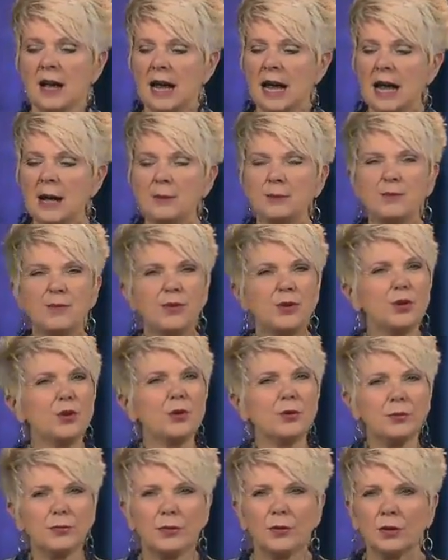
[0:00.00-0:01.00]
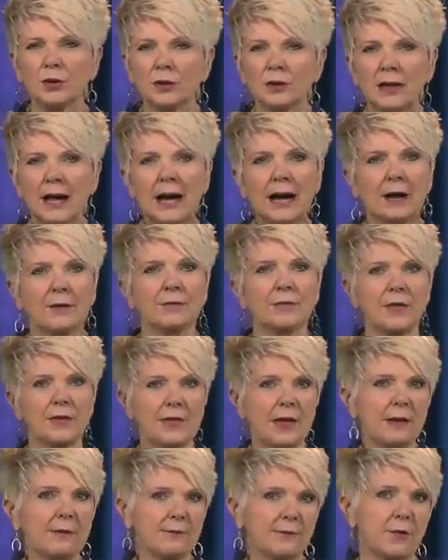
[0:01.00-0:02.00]
a beautiful life that
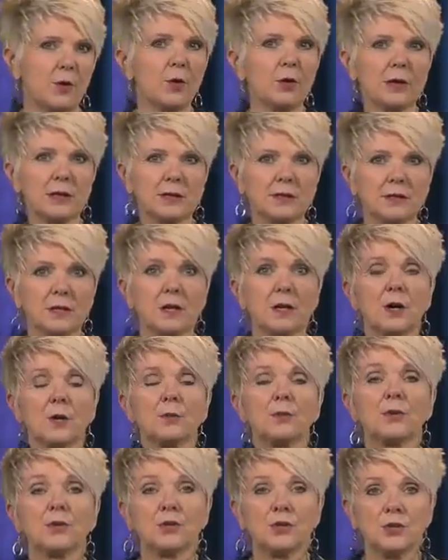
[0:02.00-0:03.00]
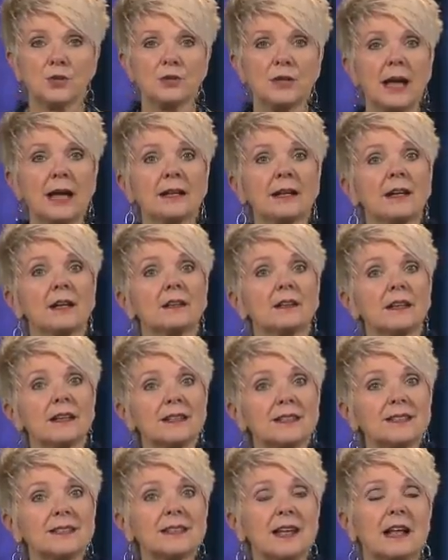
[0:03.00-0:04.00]
that focus produce and it'll
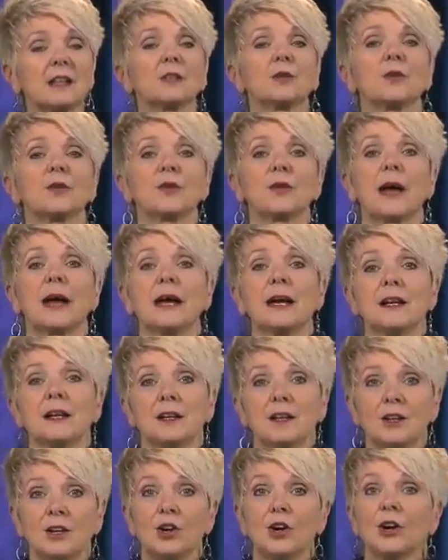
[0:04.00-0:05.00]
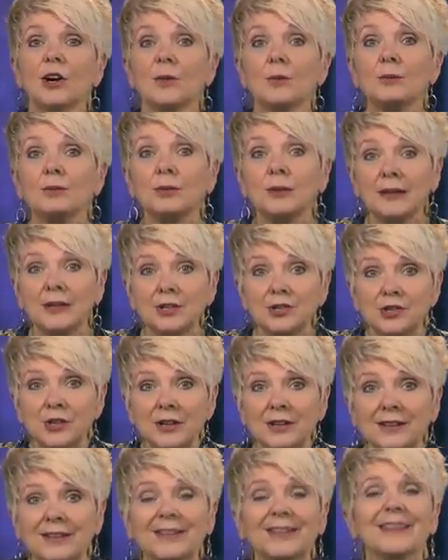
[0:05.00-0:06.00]
accelerate your
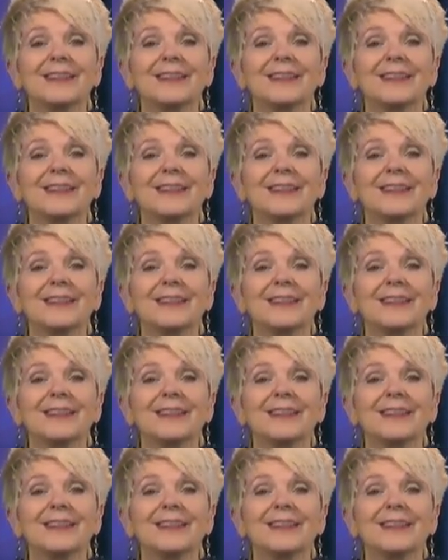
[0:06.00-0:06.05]
completion.